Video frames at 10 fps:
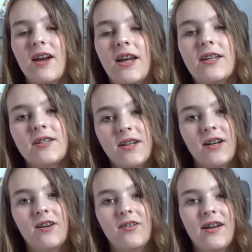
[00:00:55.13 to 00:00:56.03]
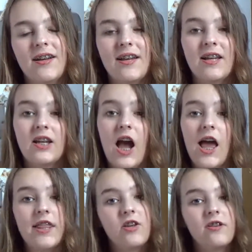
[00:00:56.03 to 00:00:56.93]
I
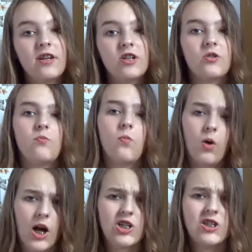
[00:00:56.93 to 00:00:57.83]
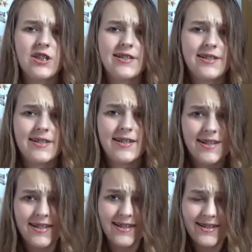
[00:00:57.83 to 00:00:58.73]
think you guys should watch this
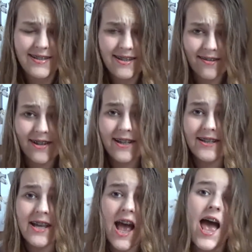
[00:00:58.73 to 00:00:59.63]
series